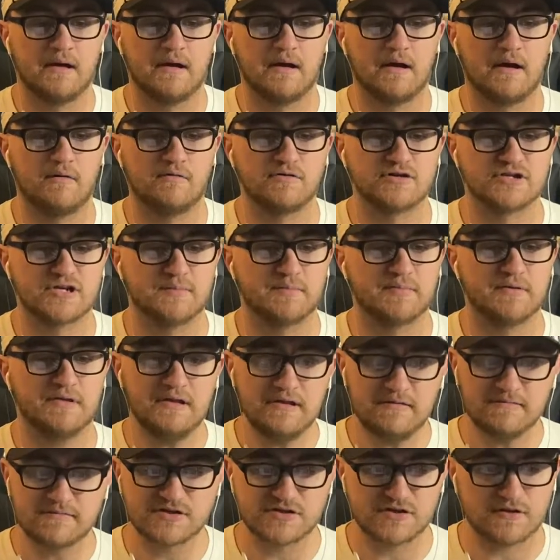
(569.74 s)
which I
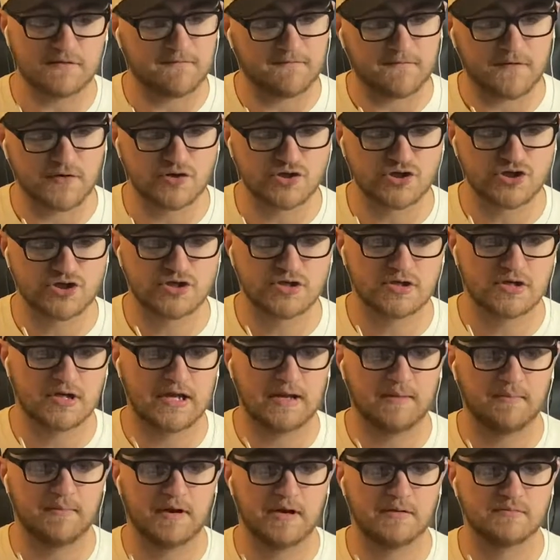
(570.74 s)
believe is the first
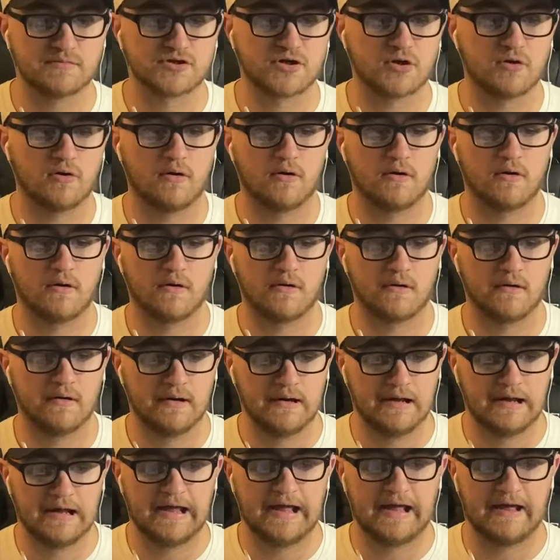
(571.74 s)
M&M's car
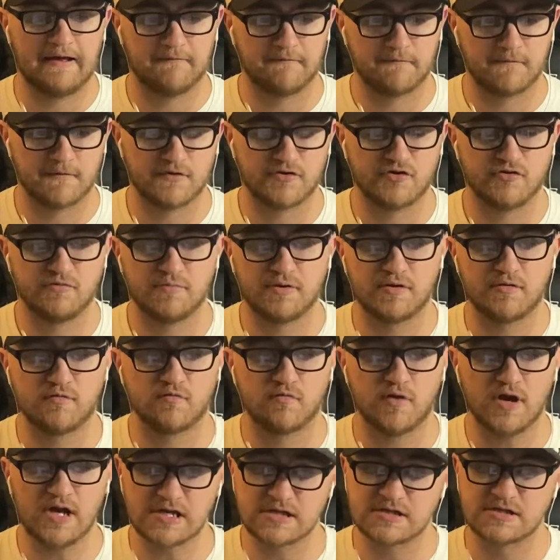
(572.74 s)
ever to be
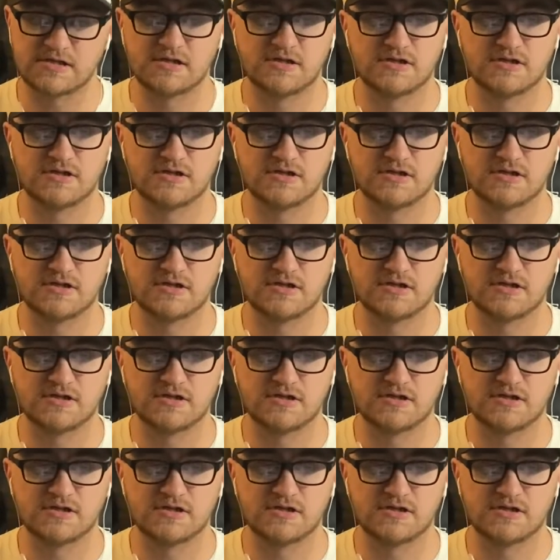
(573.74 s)
raced.